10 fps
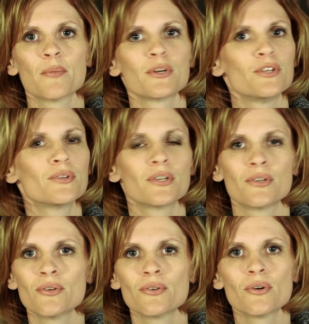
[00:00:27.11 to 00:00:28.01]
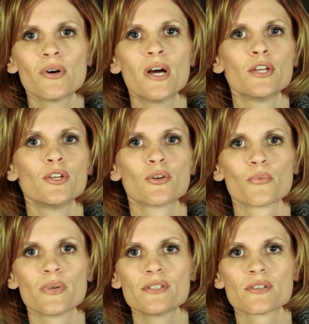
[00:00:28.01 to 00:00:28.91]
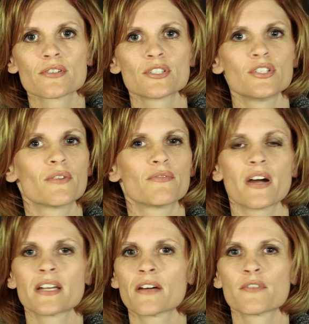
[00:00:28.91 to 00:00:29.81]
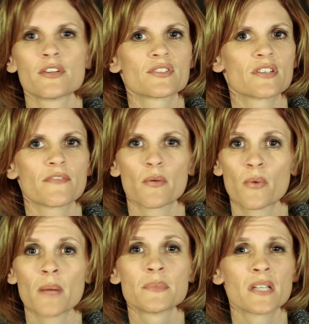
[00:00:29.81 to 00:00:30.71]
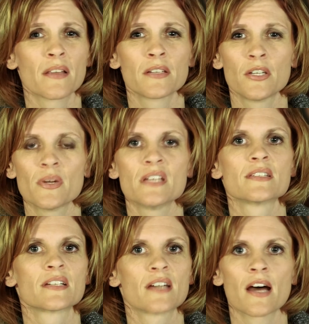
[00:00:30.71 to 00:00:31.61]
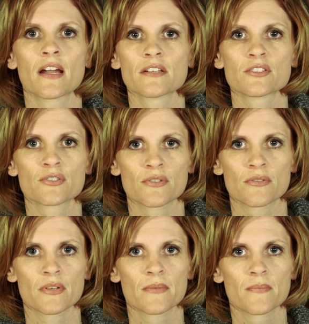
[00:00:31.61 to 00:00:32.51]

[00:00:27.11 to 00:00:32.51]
but you can Google, you can research, and you can find out for yourself that what I'm telling you is the God-honest truth.